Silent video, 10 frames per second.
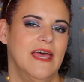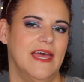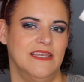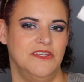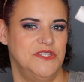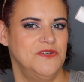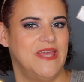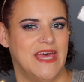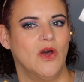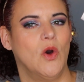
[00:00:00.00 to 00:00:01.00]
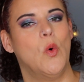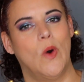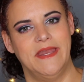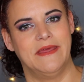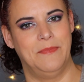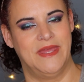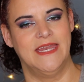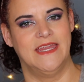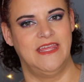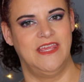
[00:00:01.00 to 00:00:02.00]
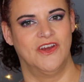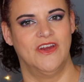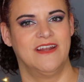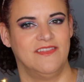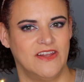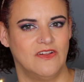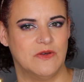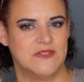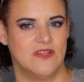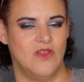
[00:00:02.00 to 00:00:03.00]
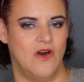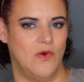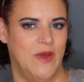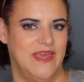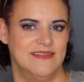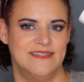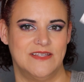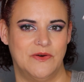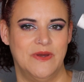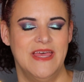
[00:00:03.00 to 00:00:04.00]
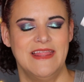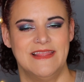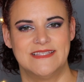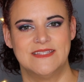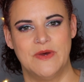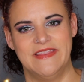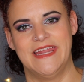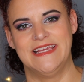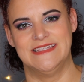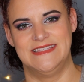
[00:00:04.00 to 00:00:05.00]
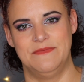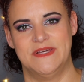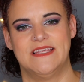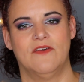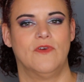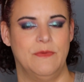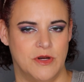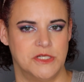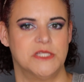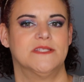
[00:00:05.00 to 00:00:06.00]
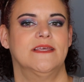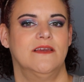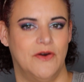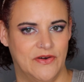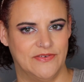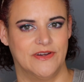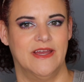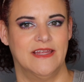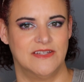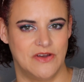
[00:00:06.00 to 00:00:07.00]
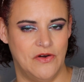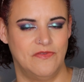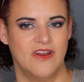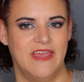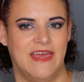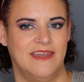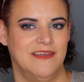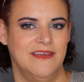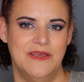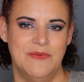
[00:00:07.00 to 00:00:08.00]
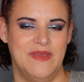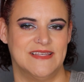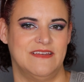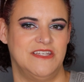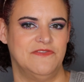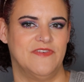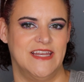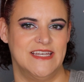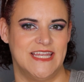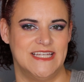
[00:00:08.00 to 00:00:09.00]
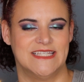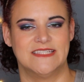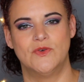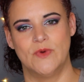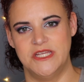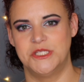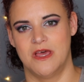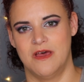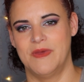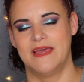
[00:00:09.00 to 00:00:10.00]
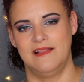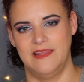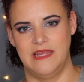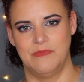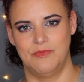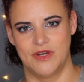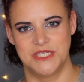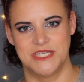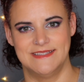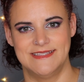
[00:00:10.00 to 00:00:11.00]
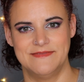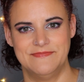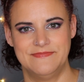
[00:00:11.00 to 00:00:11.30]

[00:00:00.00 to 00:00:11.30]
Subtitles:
And you do get quite a bit in here, and a little goes a long way. So this is one that I can see myself repurchasing over and over again because I do find that it does a great job at cleaning my brushes.